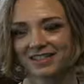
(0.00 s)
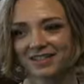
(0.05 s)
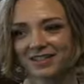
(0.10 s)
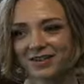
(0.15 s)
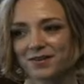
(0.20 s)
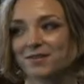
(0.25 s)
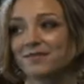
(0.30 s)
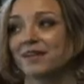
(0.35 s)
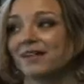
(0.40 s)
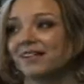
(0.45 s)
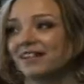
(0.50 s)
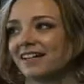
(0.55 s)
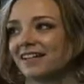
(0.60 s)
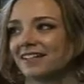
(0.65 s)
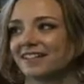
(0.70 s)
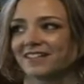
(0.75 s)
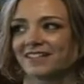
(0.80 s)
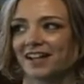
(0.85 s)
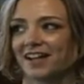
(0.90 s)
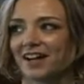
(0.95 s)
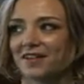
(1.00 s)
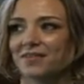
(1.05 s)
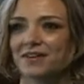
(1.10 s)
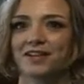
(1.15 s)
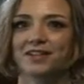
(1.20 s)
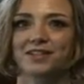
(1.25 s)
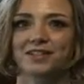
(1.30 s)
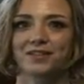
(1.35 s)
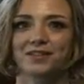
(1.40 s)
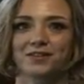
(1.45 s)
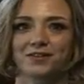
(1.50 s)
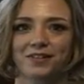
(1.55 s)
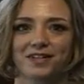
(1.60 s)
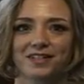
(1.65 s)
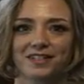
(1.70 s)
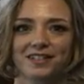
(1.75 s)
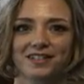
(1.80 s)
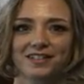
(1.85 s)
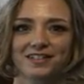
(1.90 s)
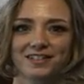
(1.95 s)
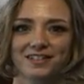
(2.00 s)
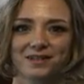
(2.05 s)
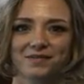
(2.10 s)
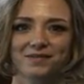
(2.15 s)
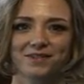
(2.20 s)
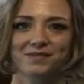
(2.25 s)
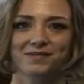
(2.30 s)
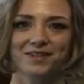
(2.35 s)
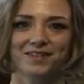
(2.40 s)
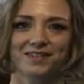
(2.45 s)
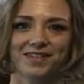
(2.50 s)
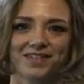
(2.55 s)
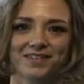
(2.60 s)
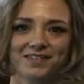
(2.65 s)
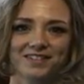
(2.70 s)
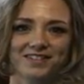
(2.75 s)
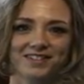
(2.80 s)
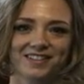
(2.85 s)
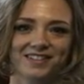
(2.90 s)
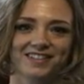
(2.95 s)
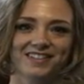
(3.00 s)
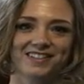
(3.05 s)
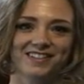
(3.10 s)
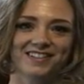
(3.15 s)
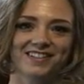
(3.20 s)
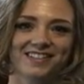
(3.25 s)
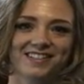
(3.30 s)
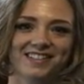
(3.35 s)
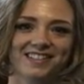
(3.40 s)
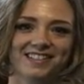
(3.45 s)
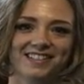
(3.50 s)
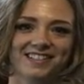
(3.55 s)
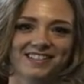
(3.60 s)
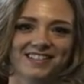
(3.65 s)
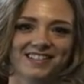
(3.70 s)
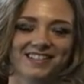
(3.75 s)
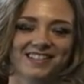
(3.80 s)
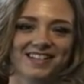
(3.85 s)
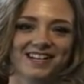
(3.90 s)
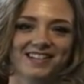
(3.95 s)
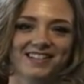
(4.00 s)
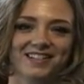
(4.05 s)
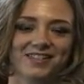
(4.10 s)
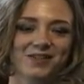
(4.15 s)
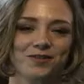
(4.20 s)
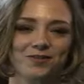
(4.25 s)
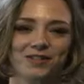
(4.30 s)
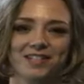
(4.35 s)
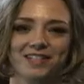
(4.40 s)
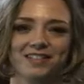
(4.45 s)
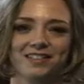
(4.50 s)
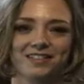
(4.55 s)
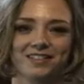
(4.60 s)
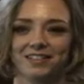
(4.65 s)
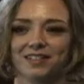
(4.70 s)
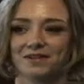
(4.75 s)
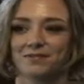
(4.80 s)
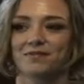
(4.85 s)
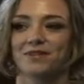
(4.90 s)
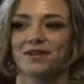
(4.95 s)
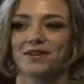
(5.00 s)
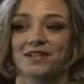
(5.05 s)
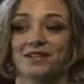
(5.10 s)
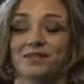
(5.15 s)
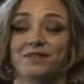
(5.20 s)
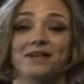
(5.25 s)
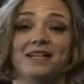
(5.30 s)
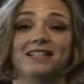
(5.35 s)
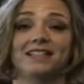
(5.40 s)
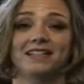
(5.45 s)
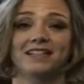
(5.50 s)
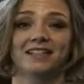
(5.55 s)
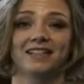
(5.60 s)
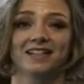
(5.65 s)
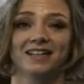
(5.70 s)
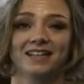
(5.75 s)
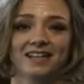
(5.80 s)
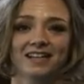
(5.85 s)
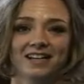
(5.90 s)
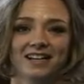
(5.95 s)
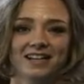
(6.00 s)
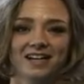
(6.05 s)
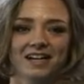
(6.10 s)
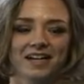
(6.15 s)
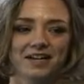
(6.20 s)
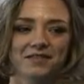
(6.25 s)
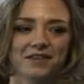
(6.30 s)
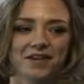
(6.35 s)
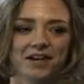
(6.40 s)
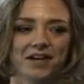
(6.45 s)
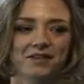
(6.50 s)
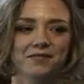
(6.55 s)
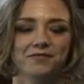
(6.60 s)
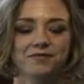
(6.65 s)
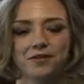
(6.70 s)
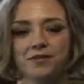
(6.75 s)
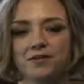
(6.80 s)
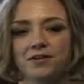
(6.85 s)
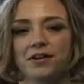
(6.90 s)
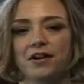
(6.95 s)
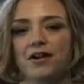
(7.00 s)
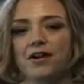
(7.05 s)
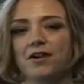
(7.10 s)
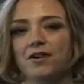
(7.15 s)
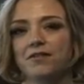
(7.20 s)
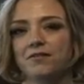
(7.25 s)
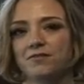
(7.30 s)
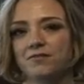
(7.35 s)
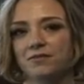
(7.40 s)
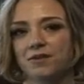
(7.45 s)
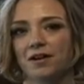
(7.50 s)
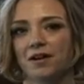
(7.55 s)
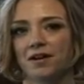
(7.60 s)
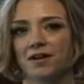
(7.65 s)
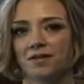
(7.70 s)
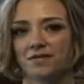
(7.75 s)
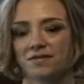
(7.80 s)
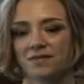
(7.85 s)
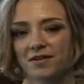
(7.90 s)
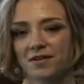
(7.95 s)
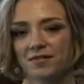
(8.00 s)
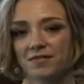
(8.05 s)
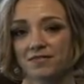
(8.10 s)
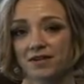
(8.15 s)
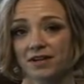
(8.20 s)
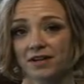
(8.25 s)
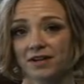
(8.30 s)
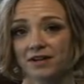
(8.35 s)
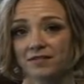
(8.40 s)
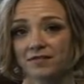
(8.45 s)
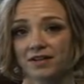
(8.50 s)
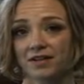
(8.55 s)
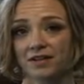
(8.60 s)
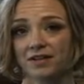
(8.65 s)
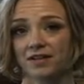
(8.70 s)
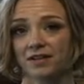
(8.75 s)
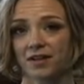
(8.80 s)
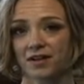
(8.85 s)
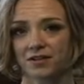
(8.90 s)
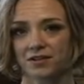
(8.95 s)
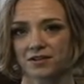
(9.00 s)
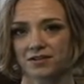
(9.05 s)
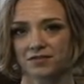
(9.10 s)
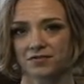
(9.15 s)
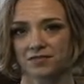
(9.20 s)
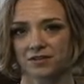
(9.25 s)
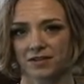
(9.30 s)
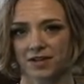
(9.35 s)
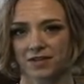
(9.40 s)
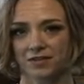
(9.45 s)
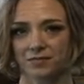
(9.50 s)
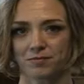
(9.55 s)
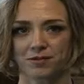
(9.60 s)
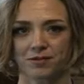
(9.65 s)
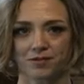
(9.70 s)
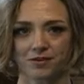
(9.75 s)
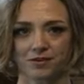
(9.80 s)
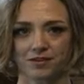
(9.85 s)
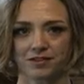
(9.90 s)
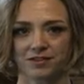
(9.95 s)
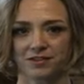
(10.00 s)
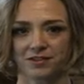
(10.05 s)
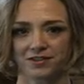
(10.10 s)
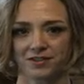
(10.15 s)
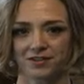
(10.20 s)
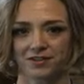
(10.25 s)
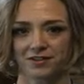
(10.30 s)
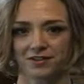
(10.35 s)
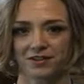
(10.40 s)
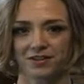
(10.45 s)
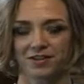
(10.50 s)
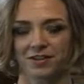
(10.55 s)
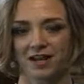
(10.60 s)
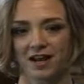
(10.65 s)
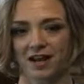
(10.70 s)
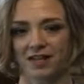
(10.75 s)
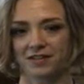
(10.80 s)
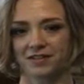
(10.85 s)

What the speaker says: Oh my gosh, I've had such great things come into my life since I started this. In the last 2 weeks, it's amazing. I've had a phone call from a very, very large philanthropy organization and